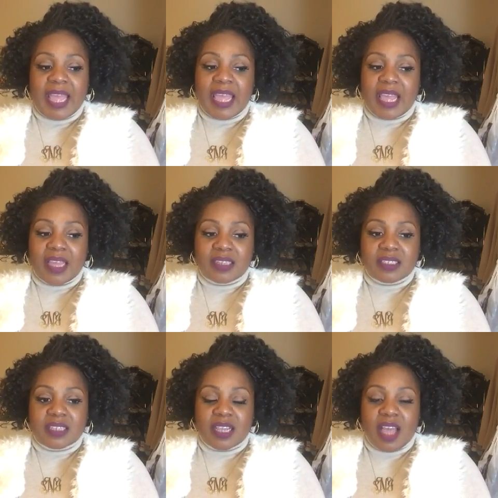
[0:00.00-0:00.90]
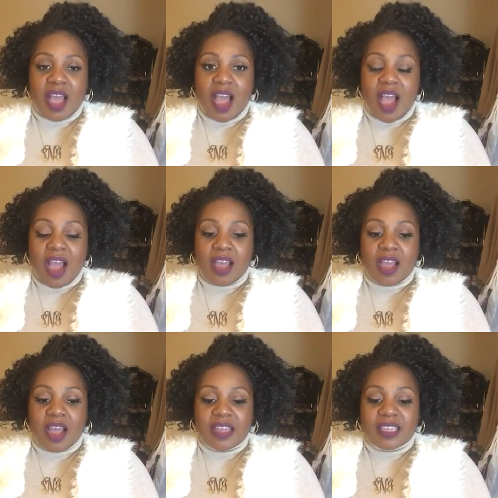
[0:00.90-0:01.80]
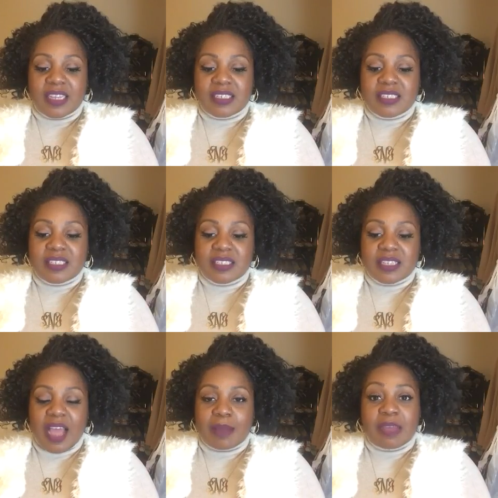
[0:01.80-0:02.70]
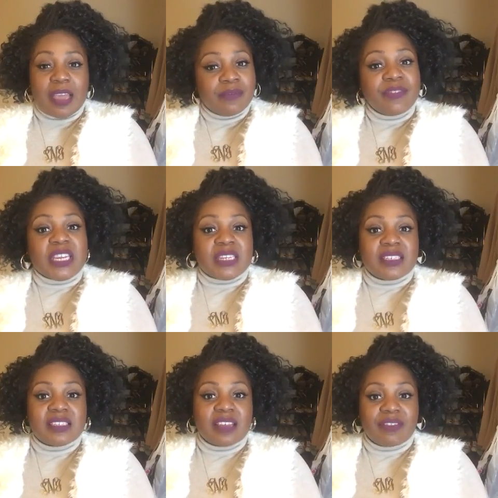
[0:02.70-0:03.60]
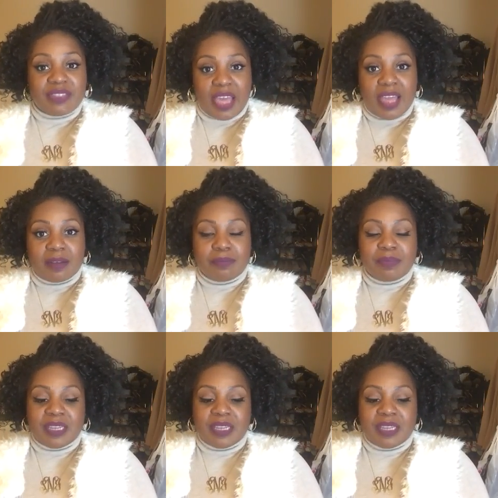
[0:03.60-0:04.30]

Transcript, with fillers: And I guess I'm envious of that